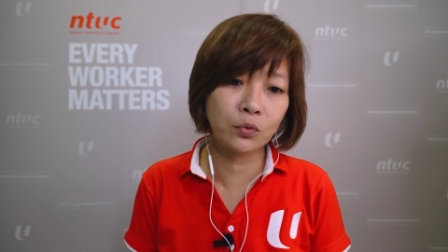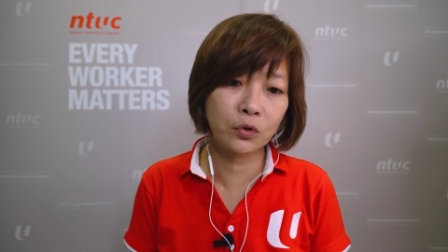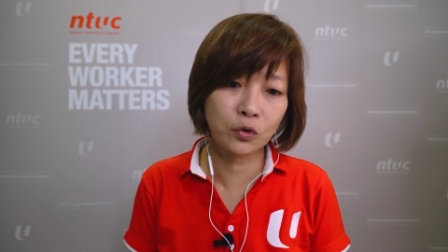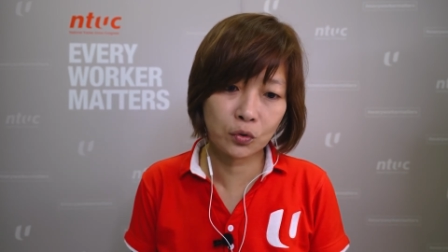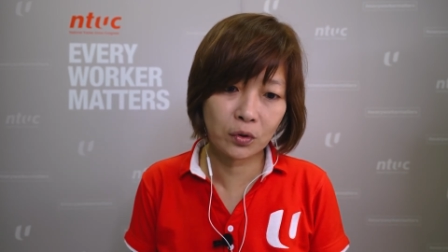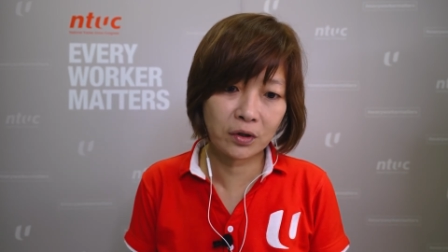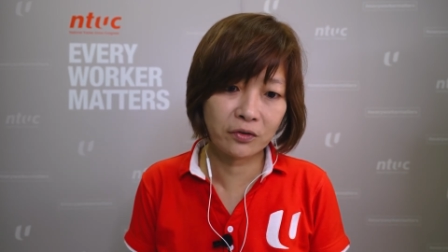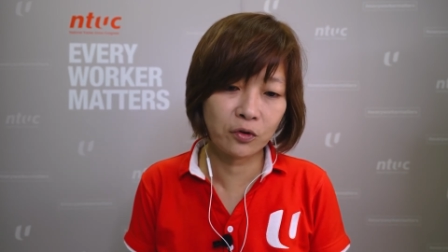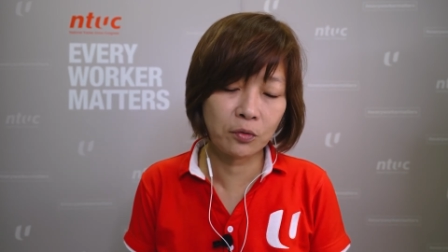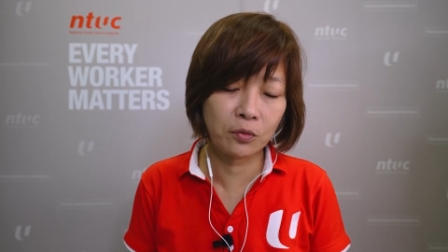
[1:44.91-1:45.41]
we
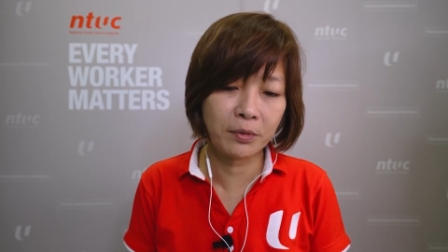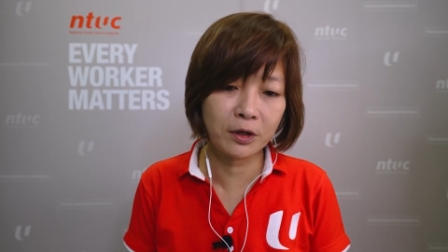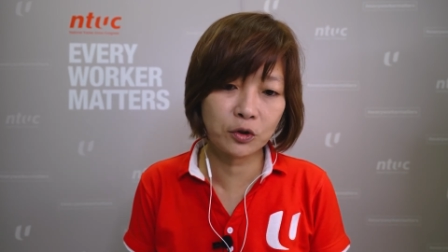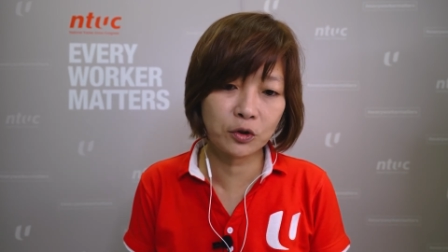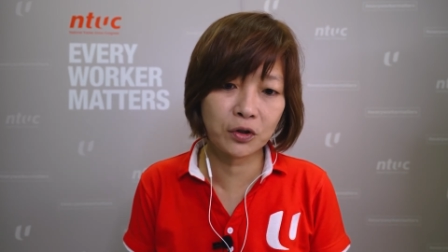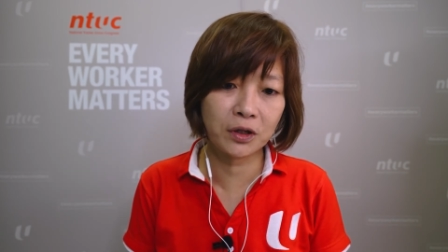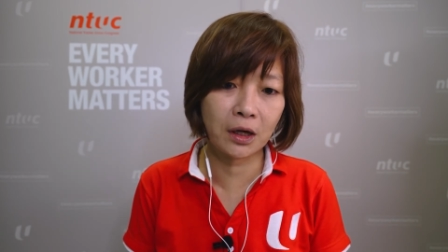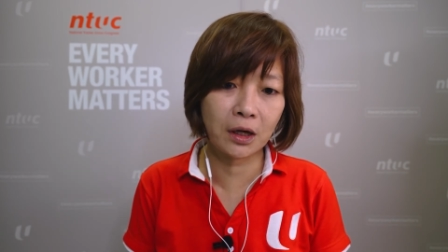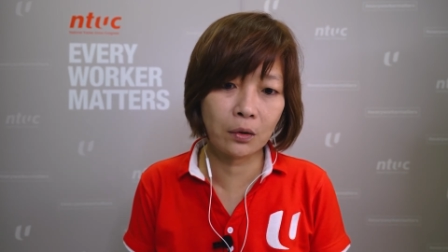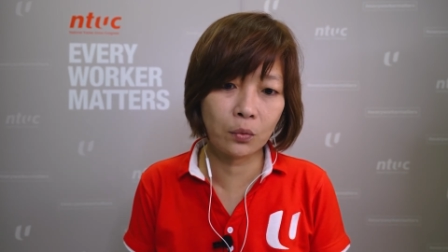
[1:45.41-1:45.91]
also have to make
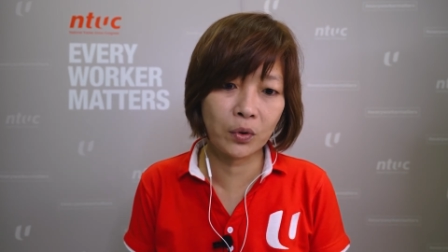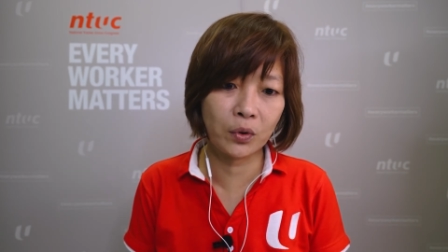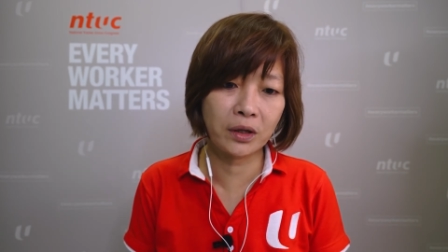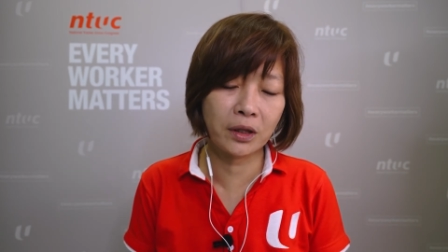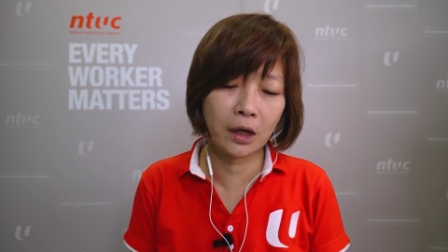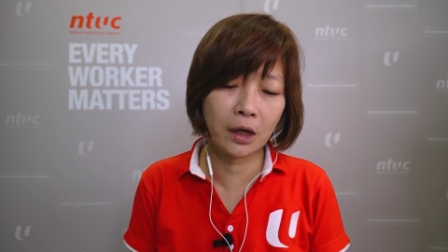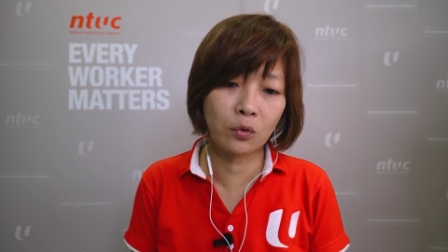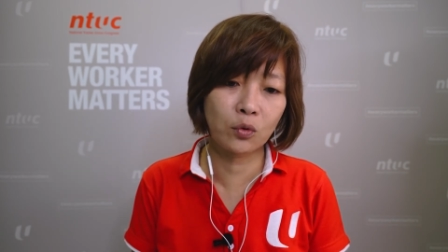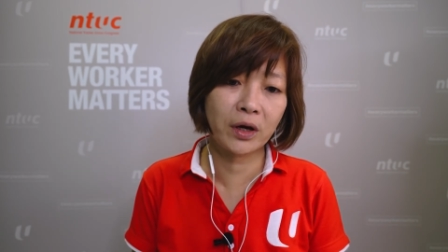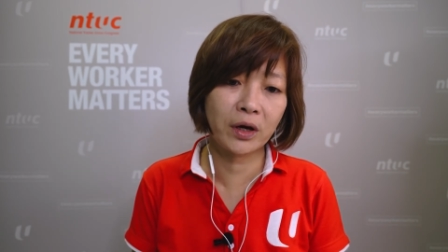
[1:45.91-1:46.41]
sure that we
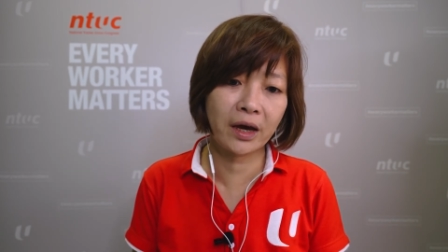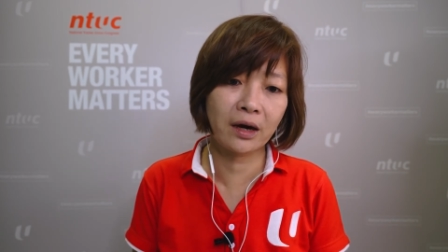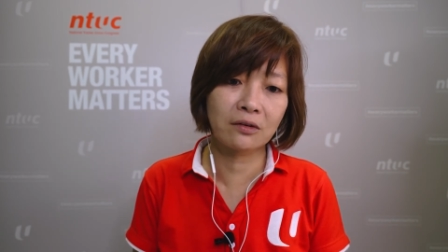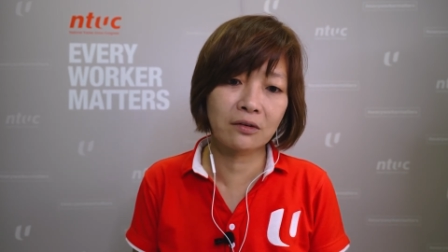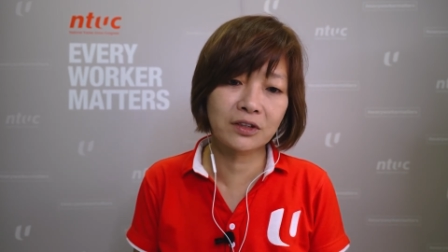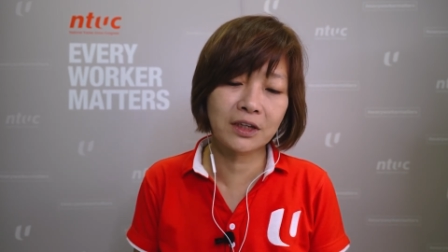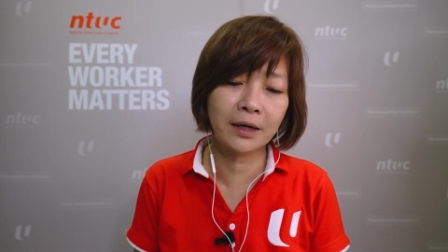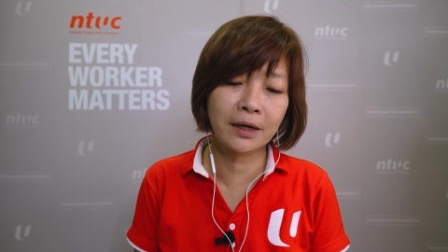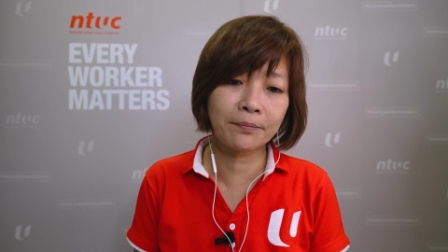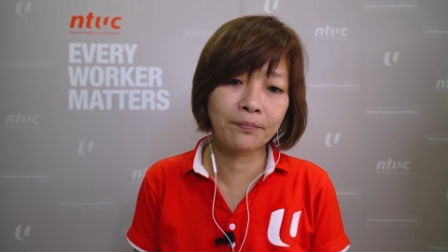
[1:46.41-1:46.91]
take good care
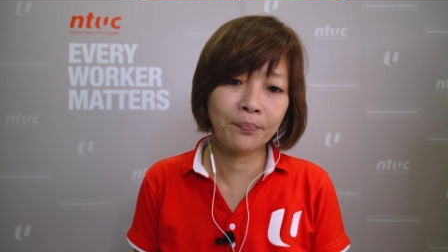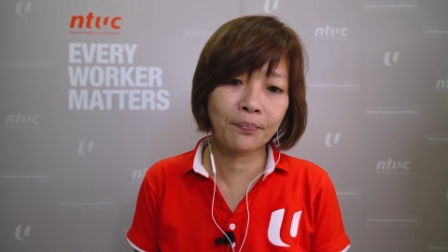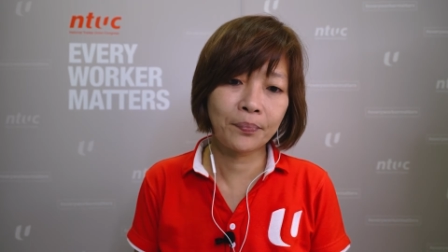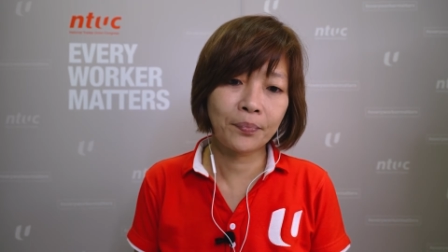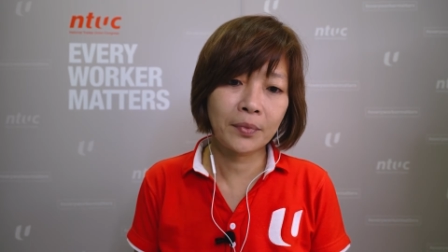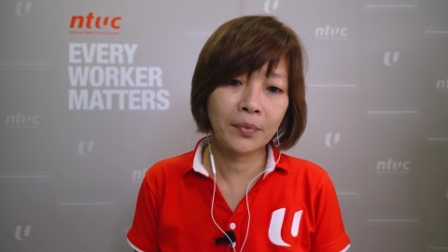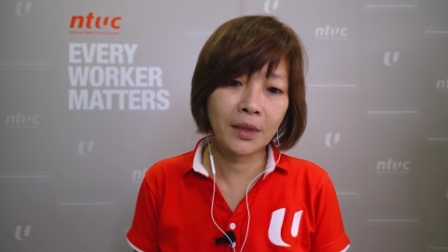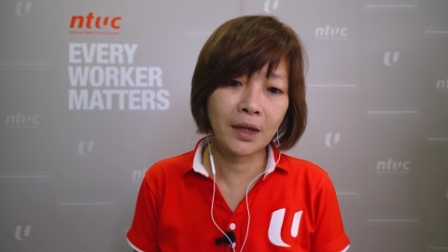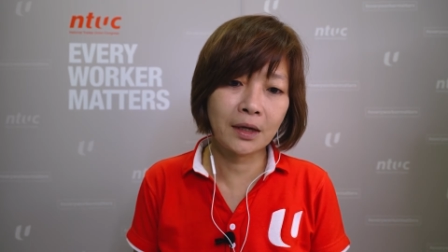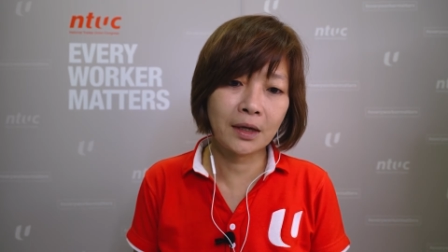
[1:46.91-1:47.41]
of them,
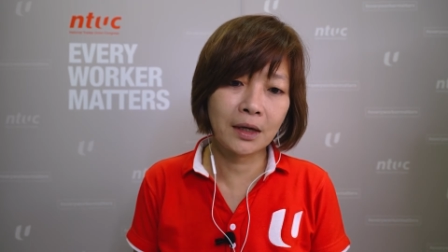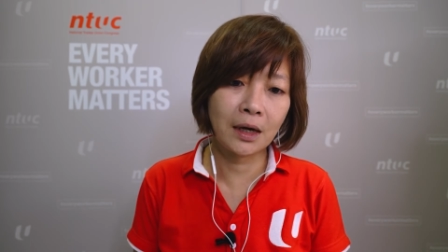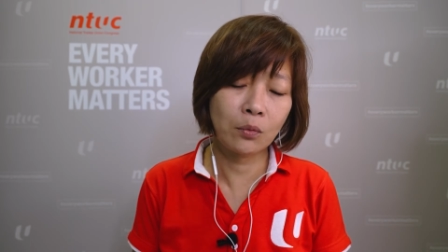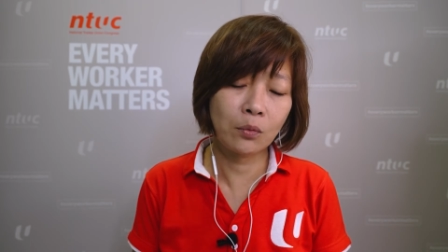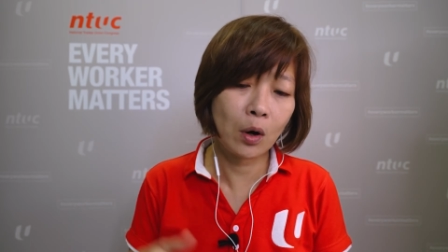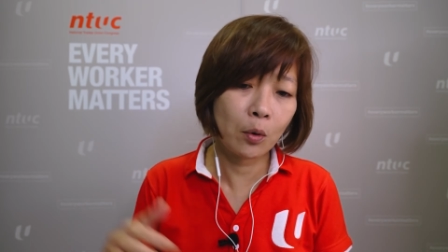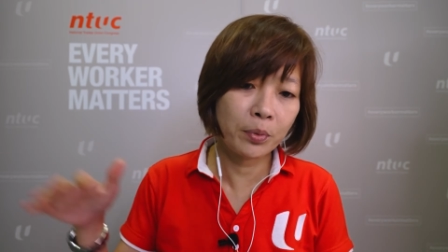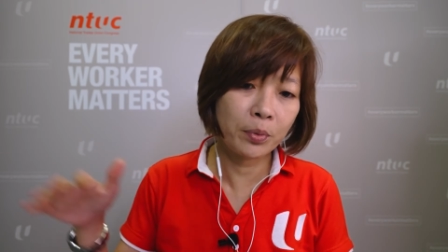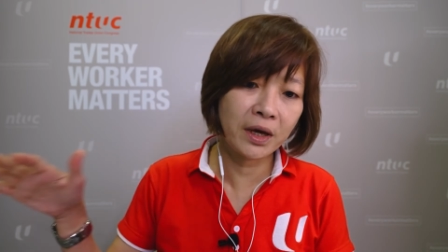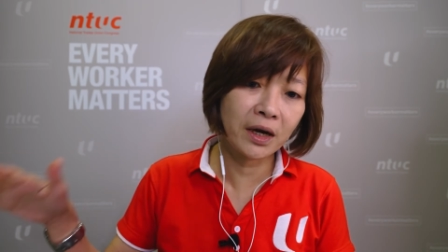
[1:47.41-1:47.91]
that their
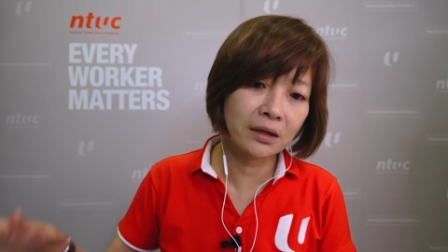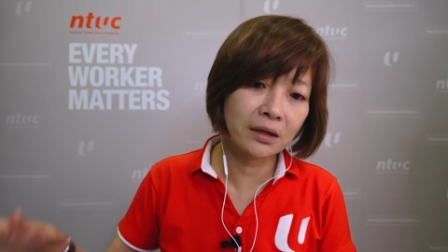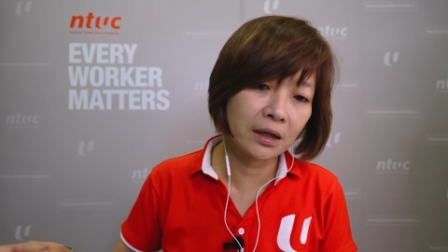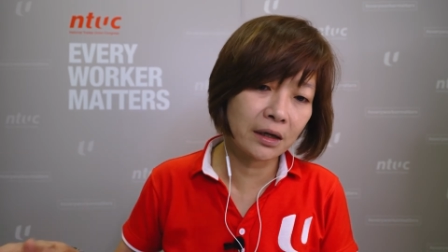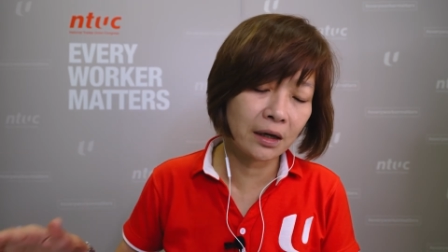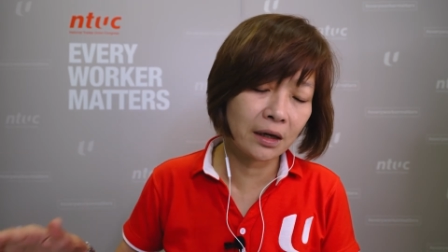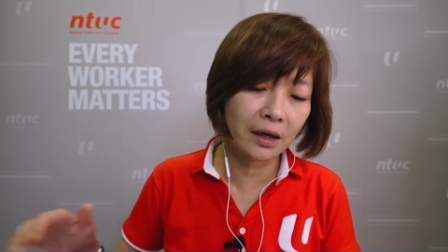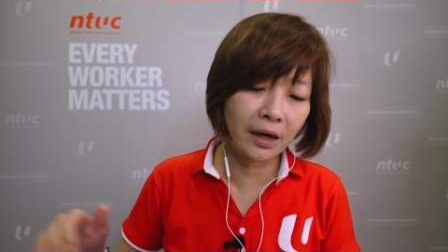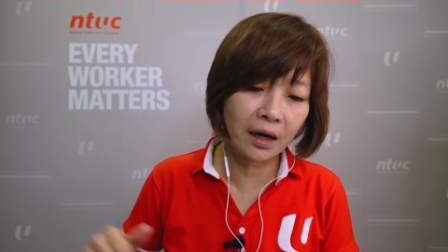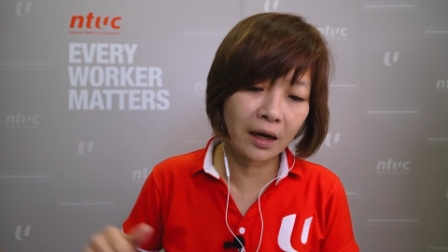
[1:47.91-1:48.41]
well-being are
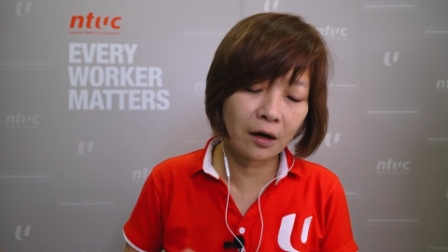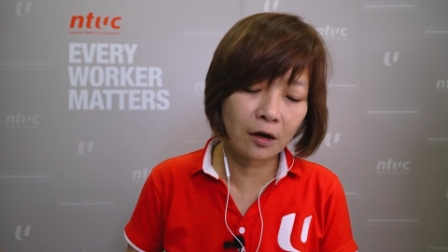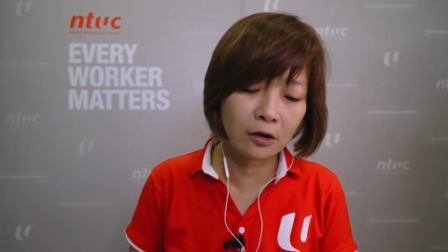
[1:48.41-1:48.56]
taken care